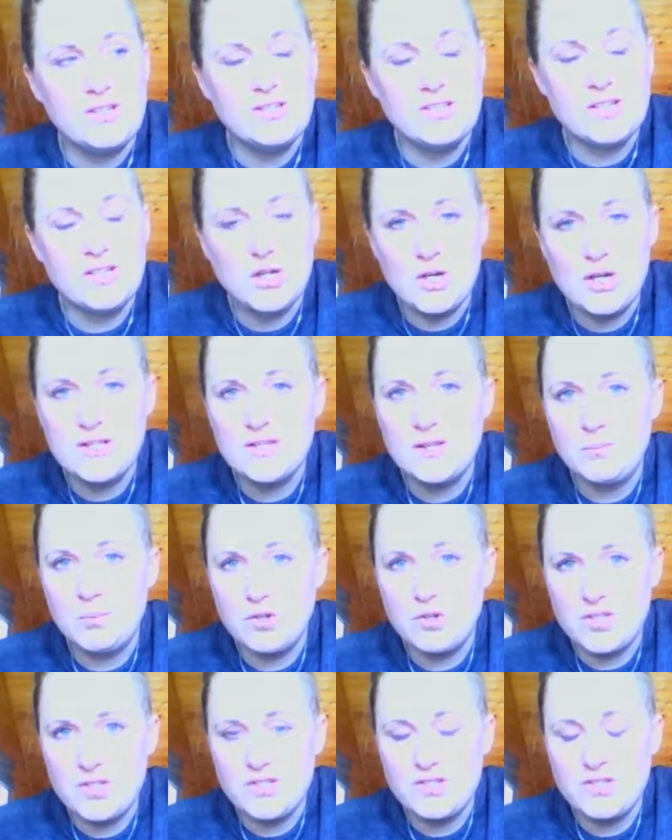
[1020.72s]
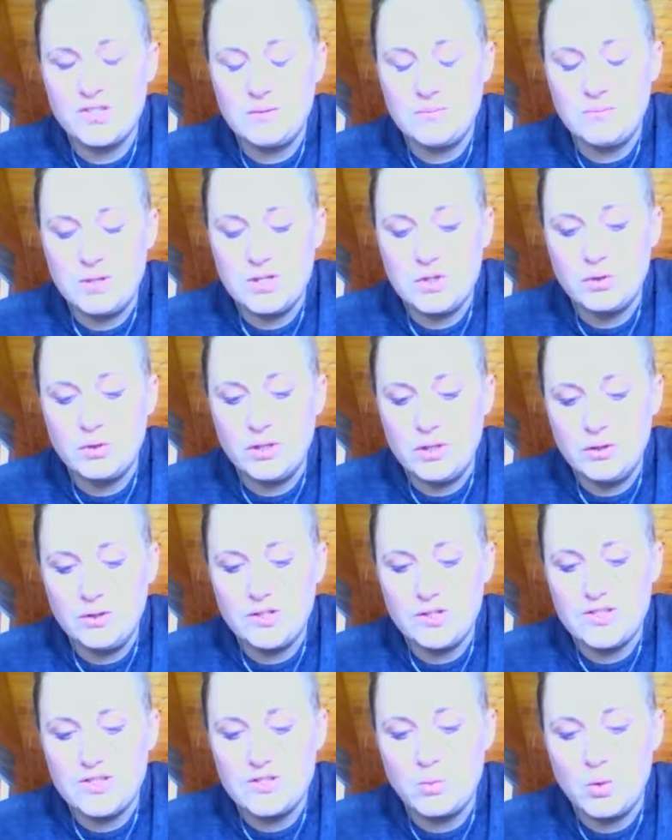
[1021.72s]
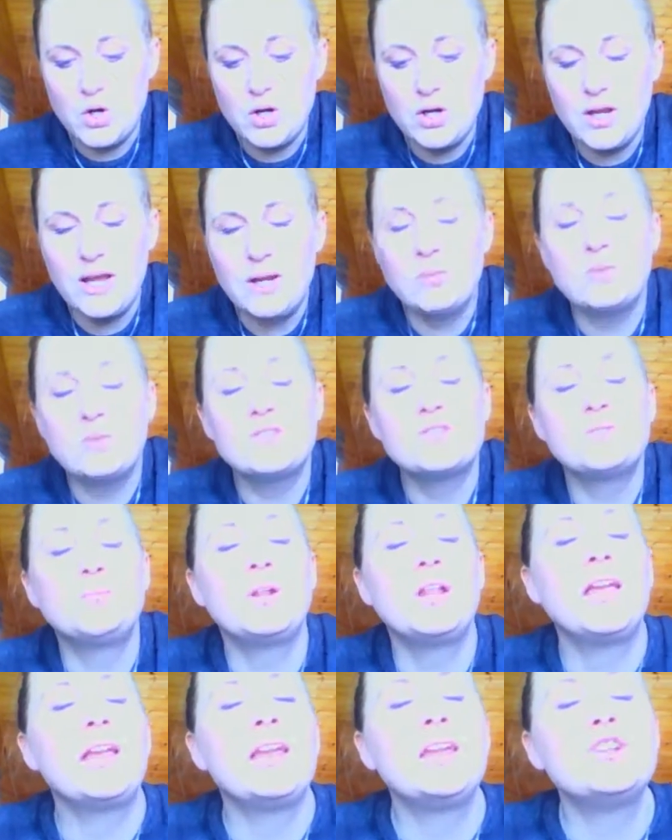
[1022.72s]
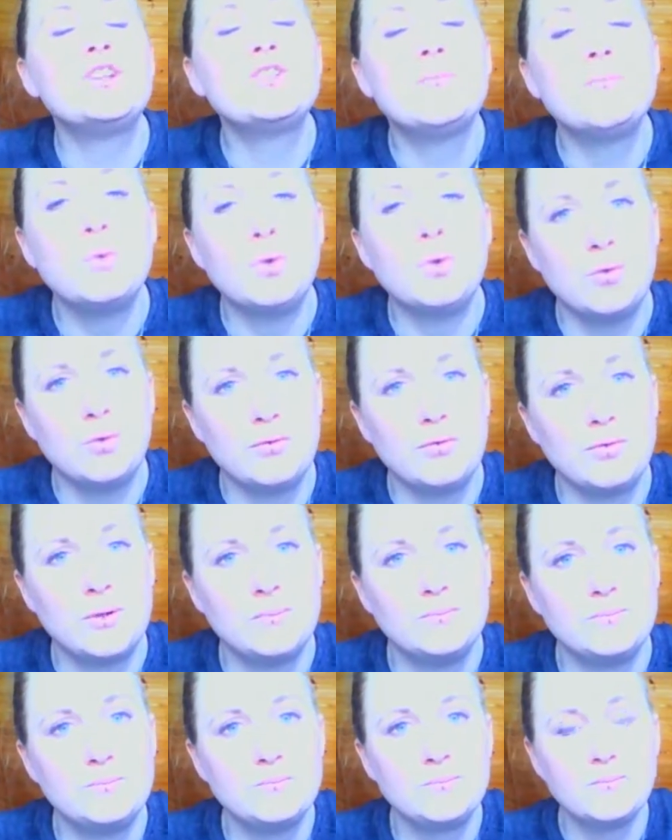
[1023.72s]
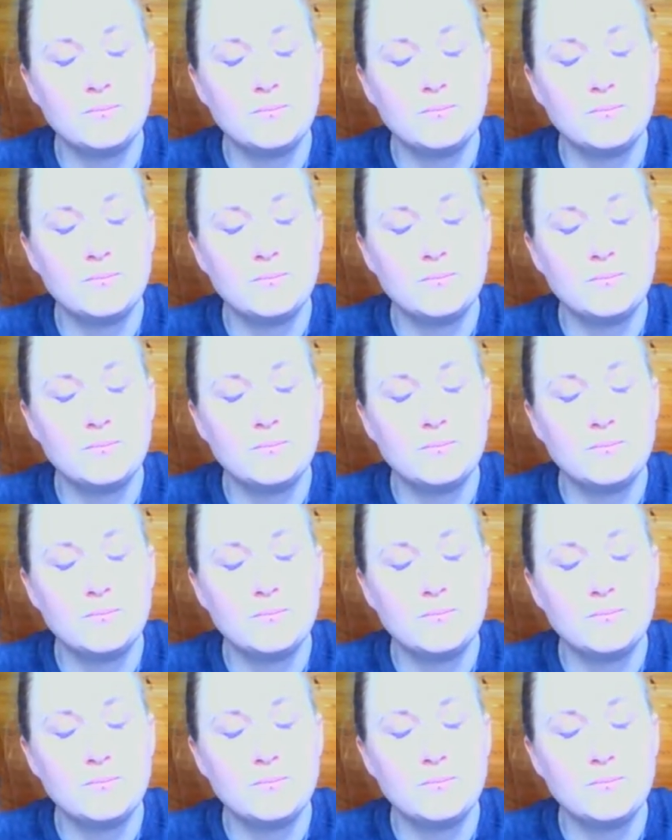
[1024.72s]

doing serious and persistent mental illness work, and was planning to move.